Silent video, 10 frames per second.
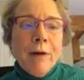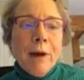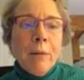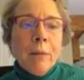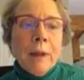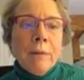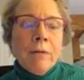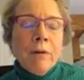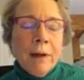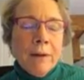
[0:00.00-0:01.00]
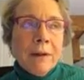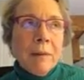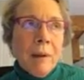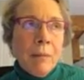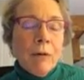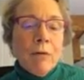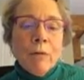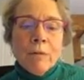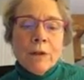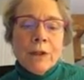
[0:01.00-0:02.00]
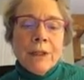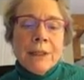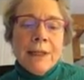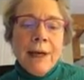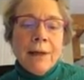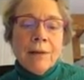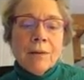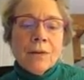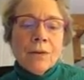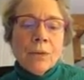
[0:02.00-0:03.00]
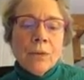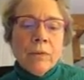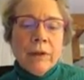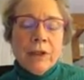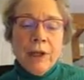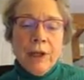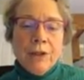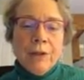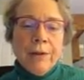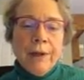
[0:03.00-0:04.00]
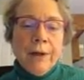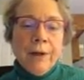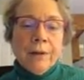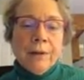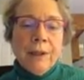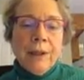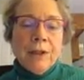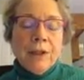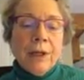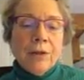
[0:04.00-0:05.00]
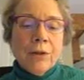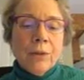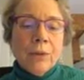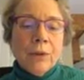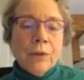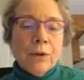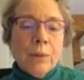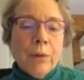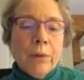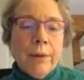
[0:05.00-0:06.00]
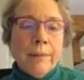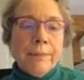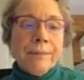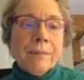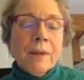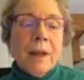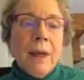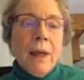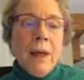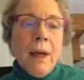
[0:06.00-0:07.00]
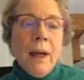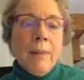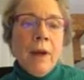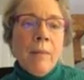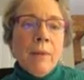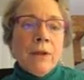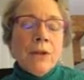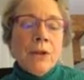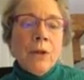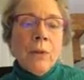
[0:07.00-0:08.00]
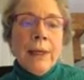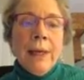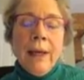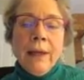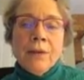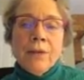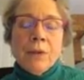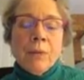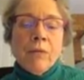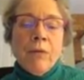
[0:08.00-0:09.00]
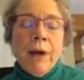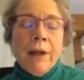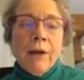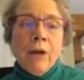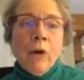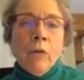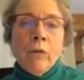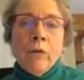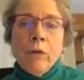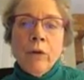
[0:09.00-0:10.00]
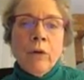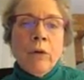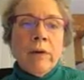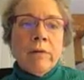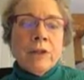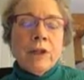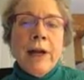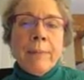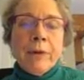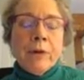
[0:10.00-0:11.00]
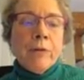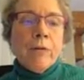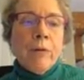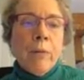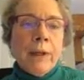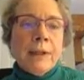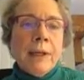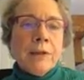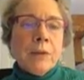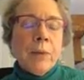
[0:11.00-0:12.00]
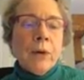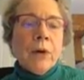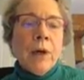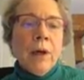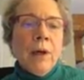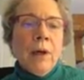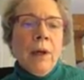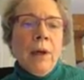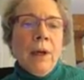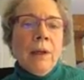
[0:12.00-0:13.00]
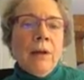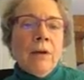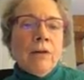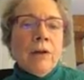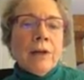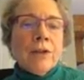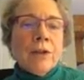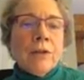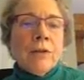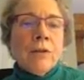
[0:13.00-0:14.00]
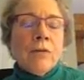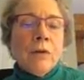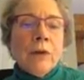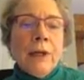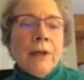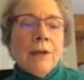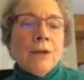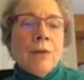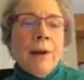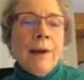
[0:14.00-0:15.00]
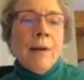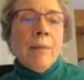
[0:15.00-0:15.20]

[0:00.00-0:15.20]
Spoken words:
faculty member from Virginia Tech, the School of Education there, and the Educational Research Program. I'm coming to you again to provide an overview of a chapter from my textbook, An Introduction to Fully Integrated